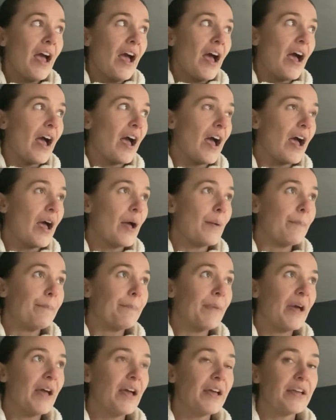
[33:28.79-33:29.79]

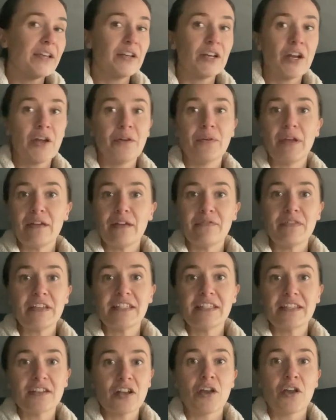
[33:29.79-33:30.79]
you know, if this
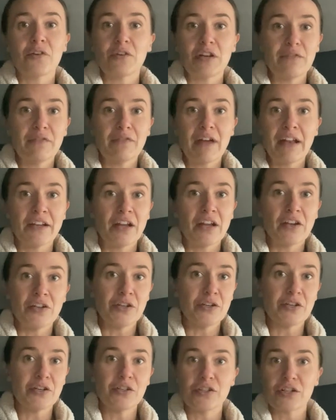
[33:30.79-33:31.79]
is a local event and you
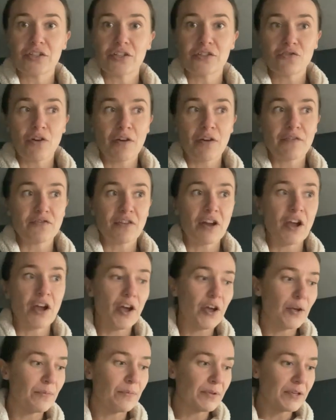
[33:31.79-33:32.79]
can just drive straight
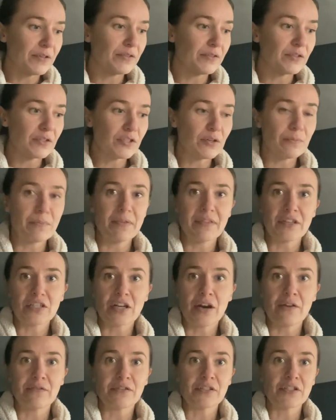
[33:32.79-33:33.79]
home and jump in the
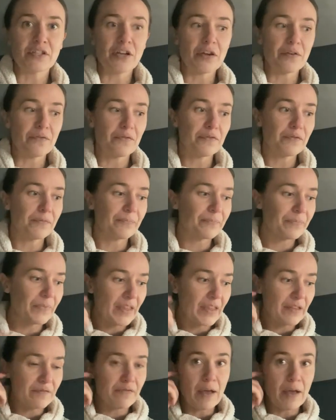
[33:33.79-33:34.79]
shower and stuff,
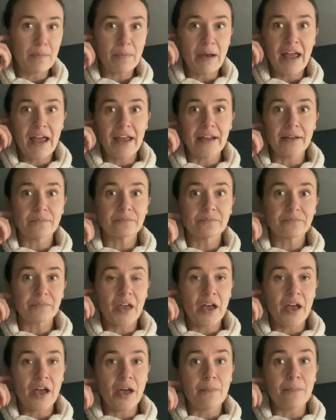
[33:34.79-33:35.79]
fair play.
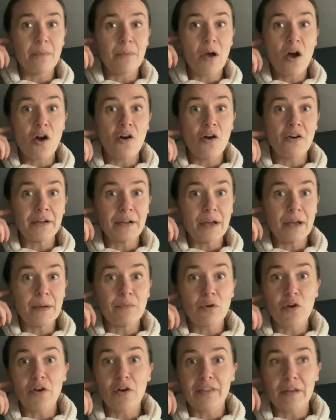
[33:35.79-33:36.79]
I am
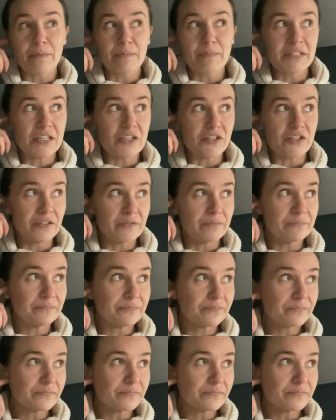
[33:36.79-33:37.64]
not in that position.